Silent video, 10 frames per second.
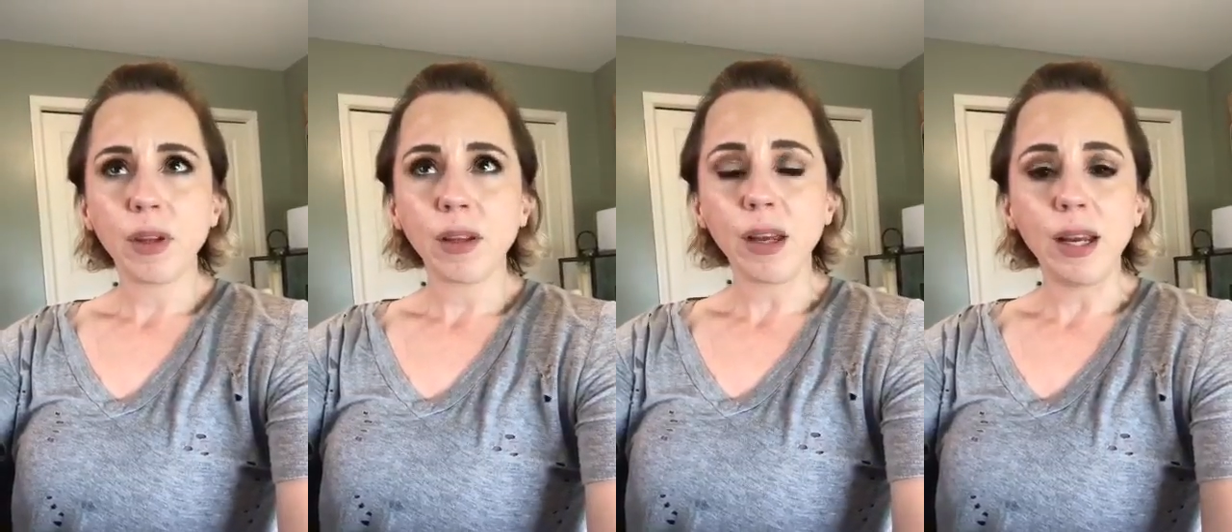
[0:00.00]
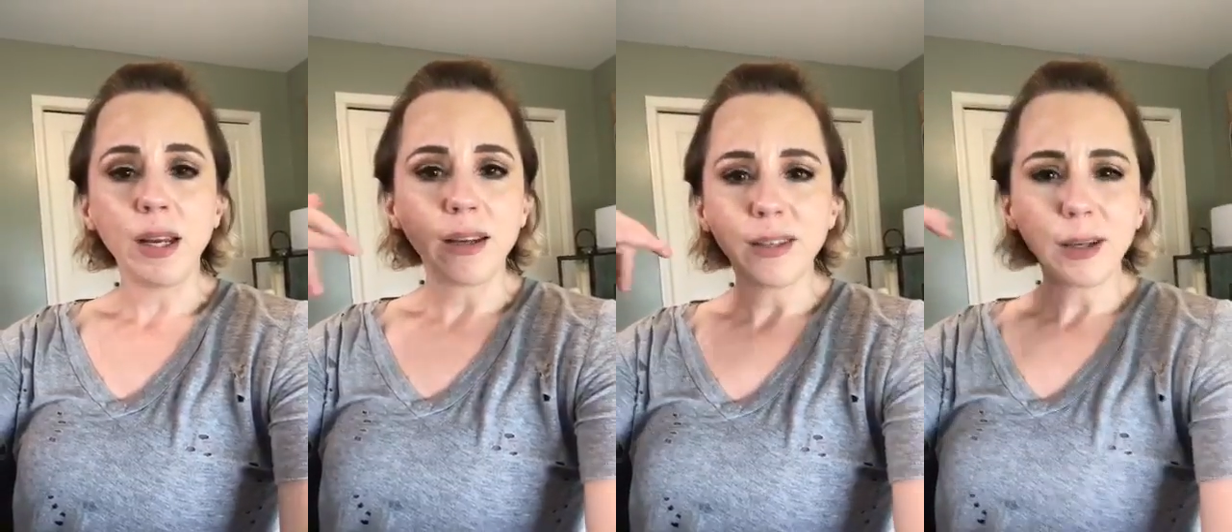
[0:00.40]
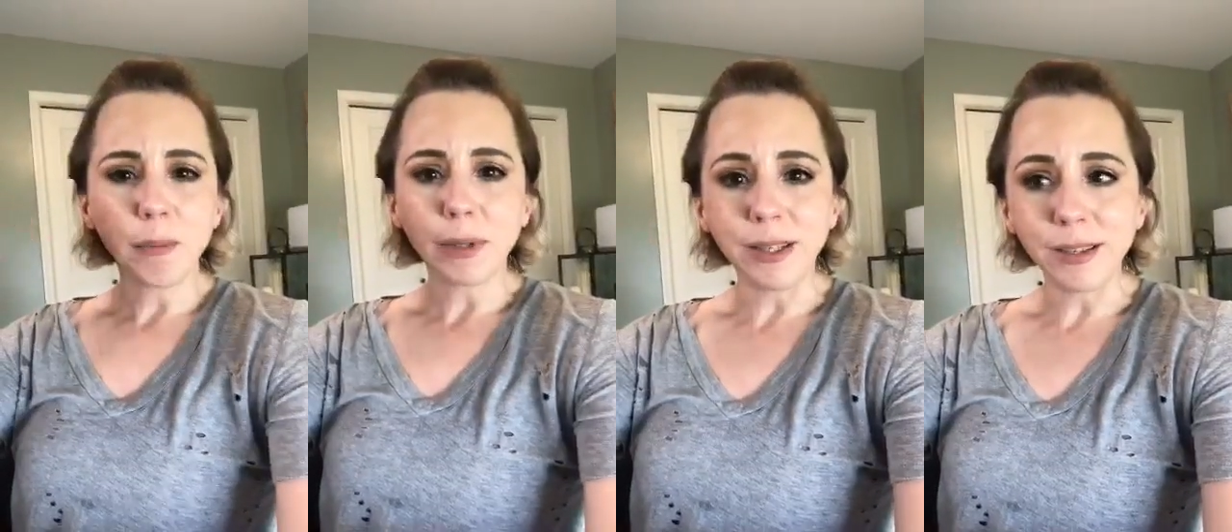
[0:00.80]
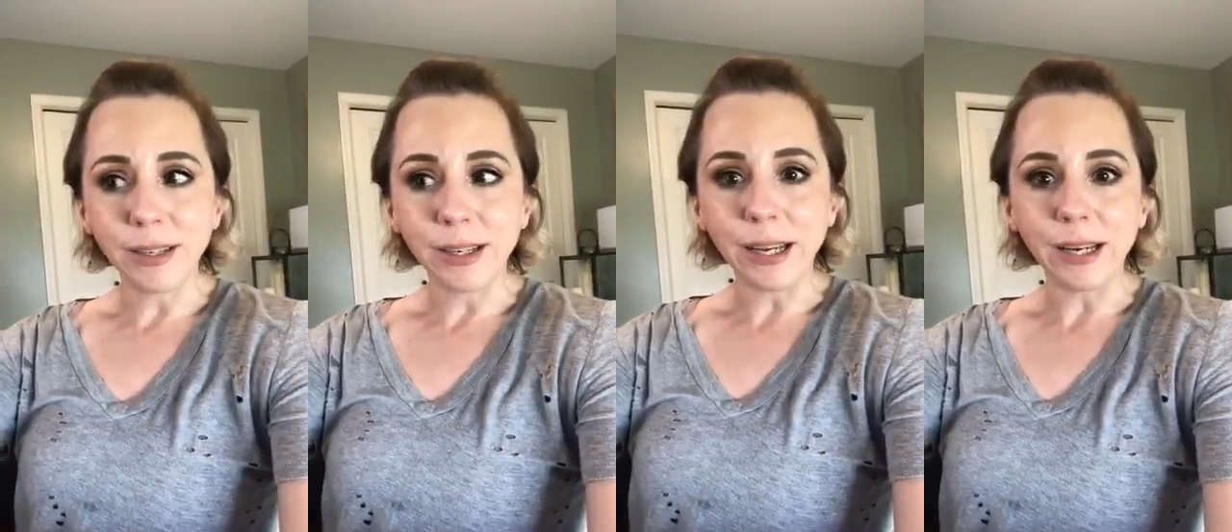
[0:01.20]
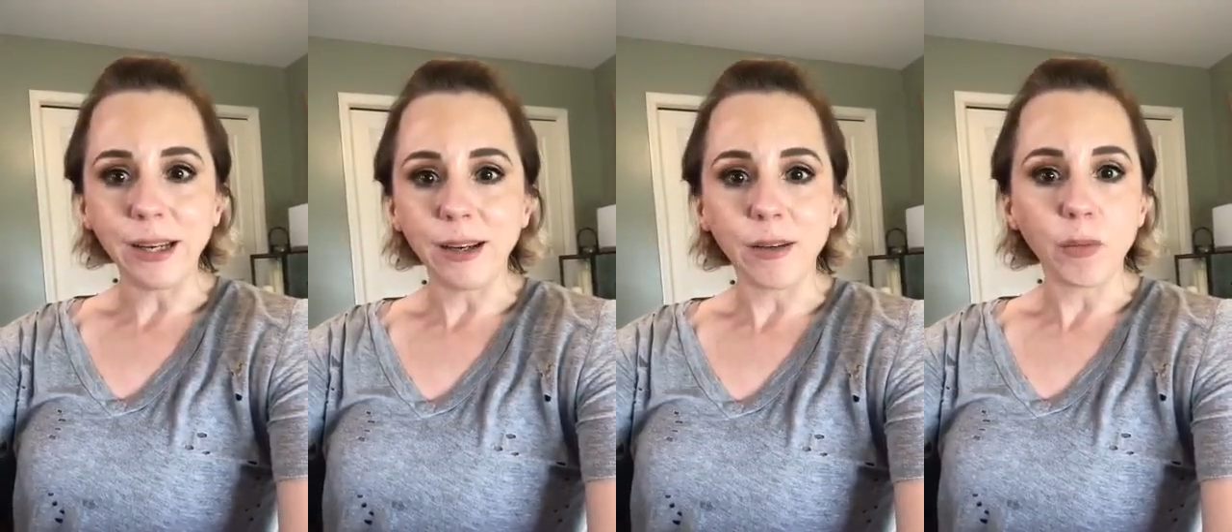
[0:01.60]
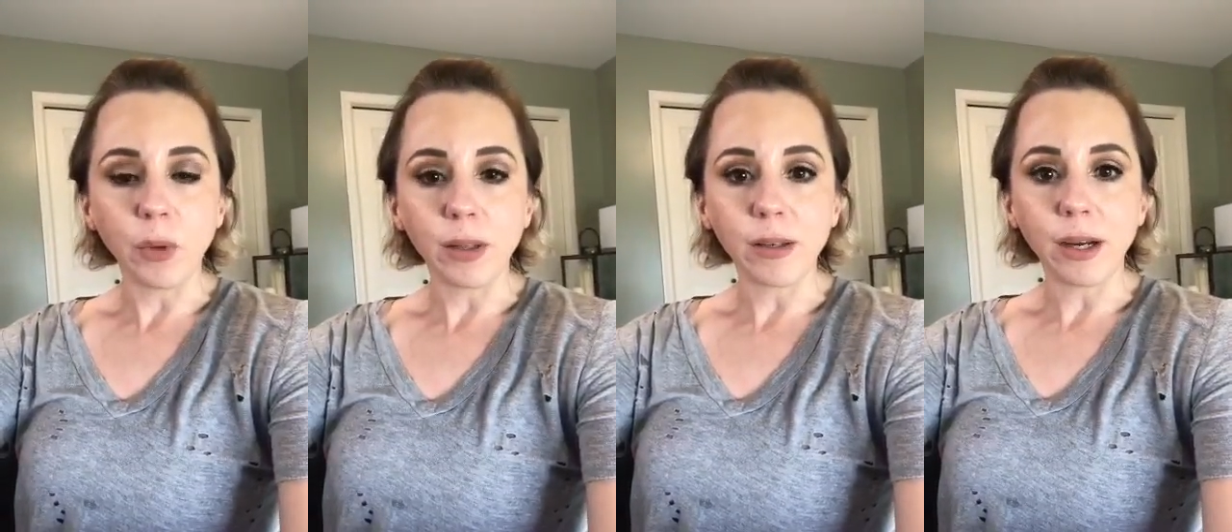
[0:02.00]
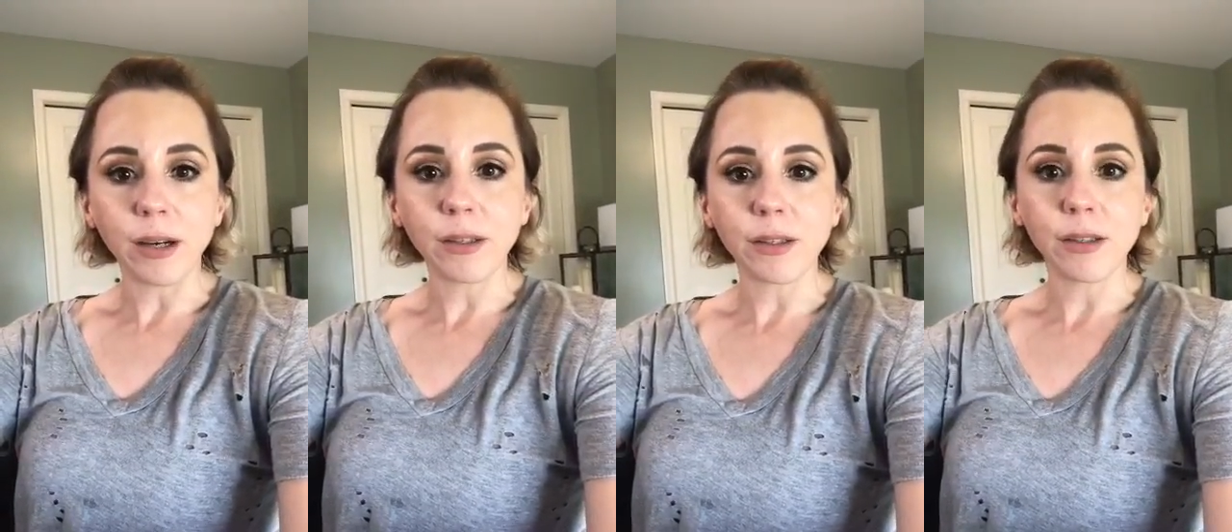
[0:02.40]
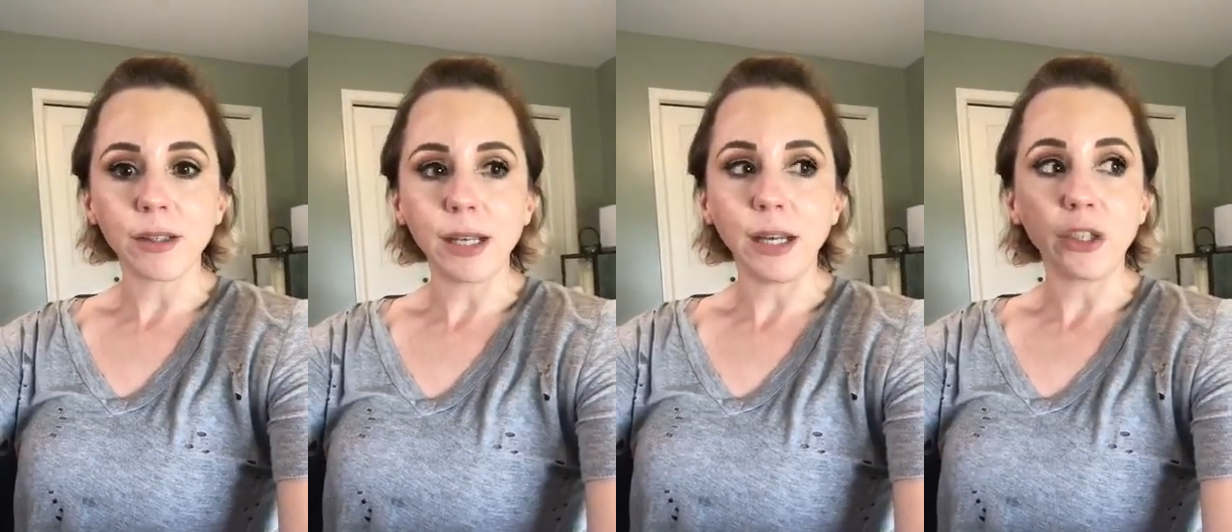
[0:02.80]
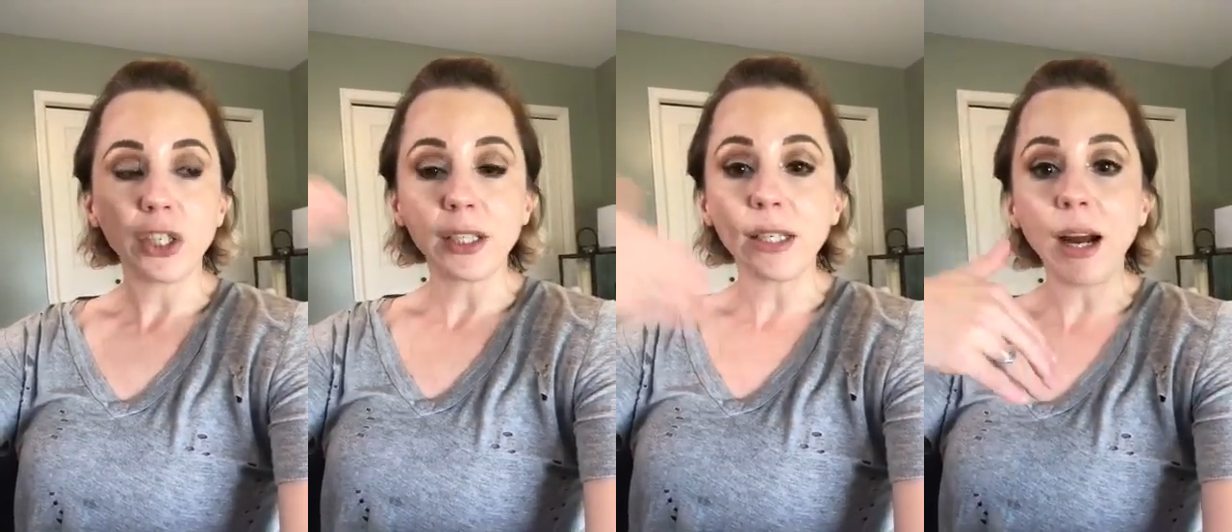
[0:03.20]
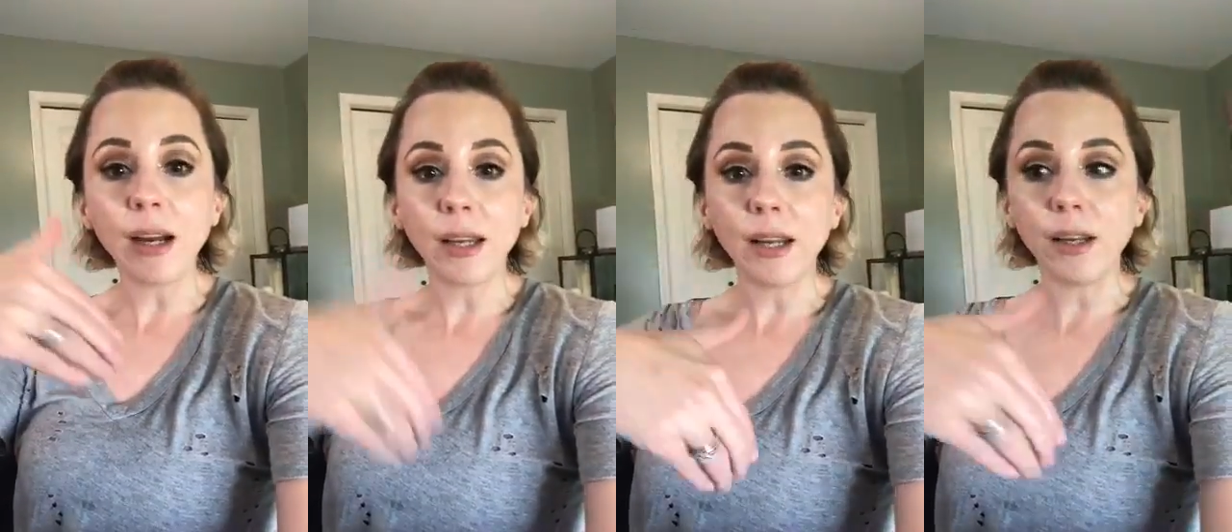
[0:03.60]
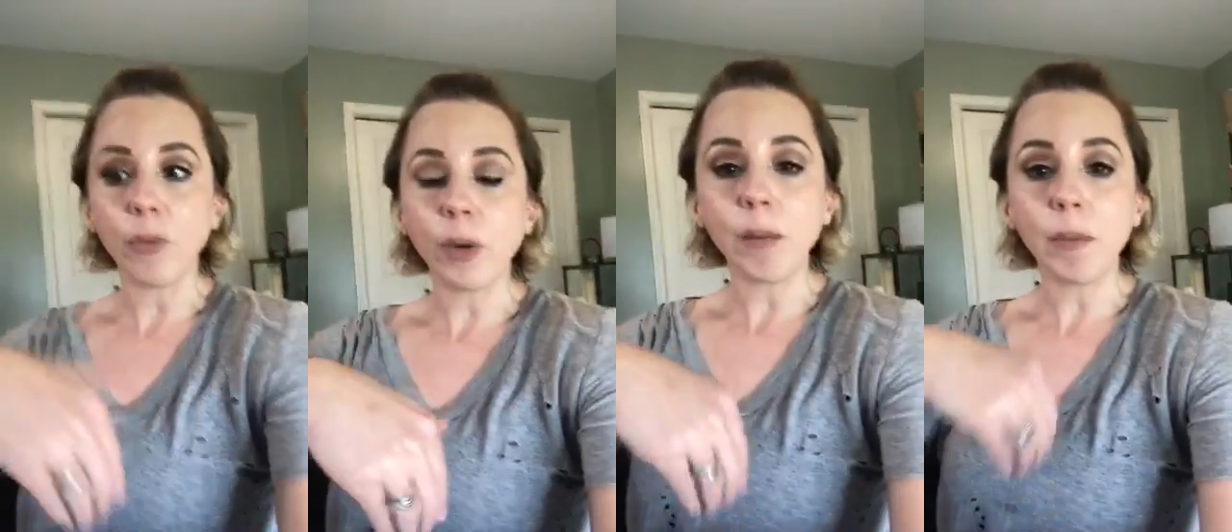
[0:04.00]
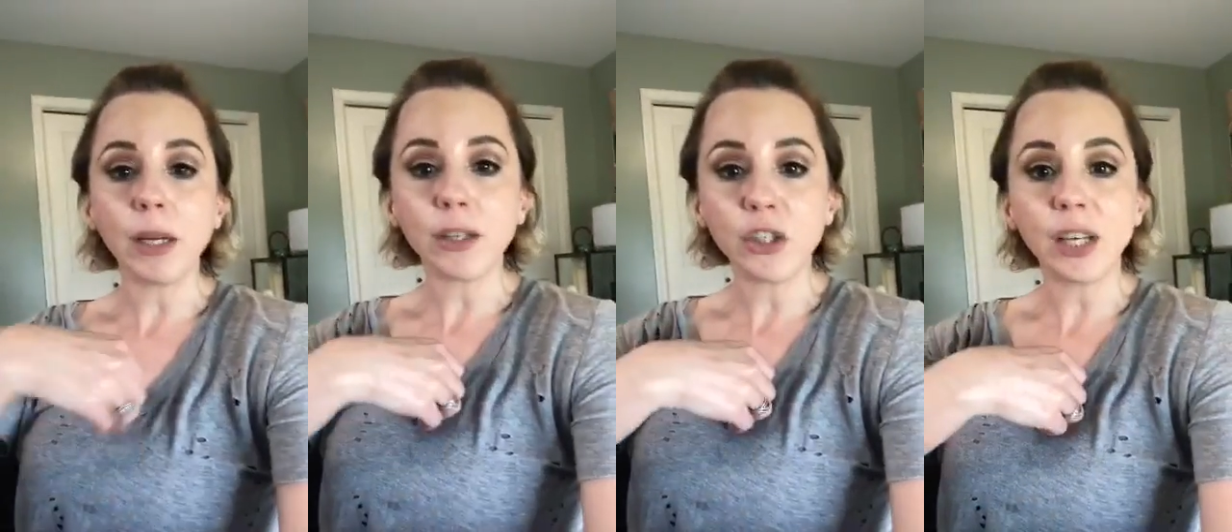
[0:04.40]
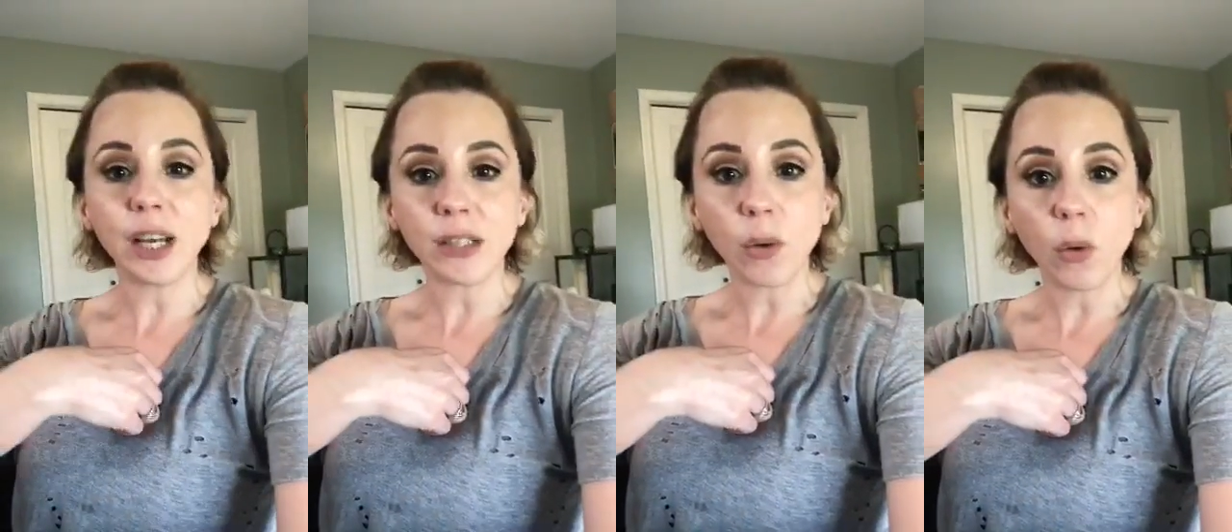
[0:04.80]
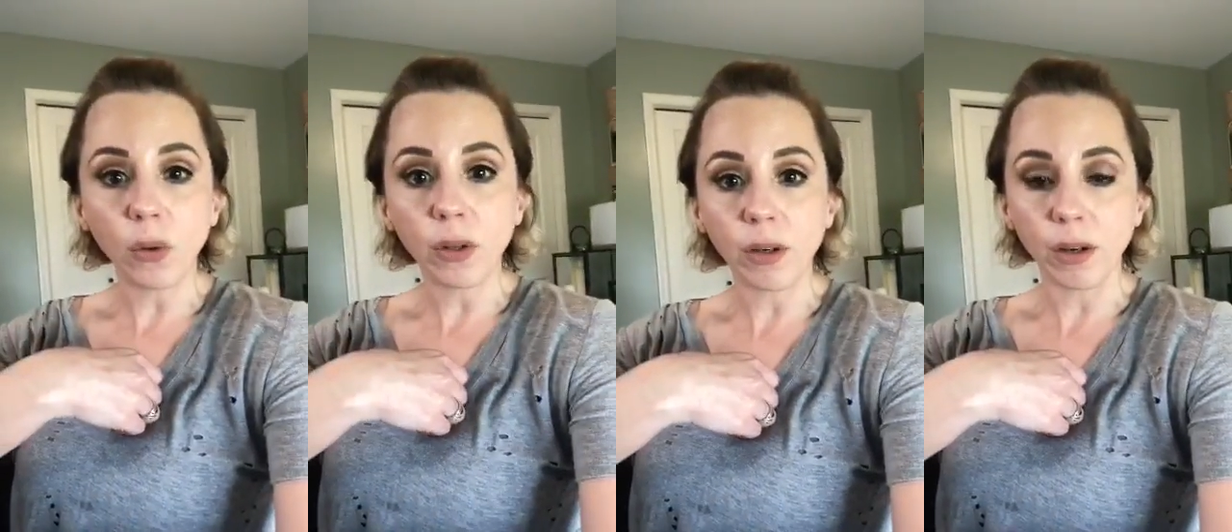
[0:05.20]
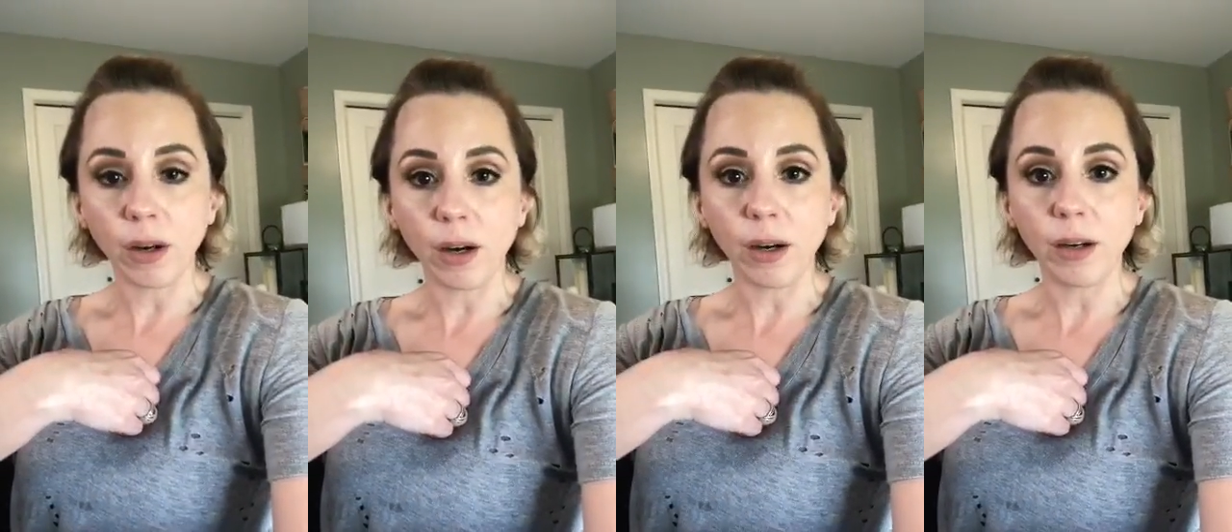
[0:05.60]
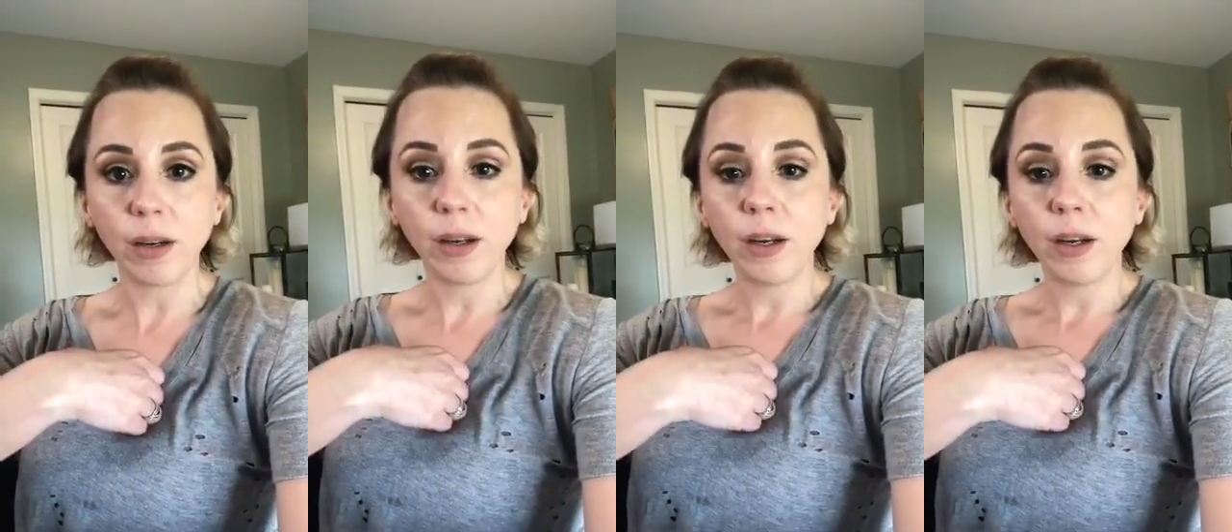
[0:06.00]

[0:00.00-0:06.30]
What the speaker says: like completely negating what the doctors are saying. She's not gaining weight because she has a hole in her heart.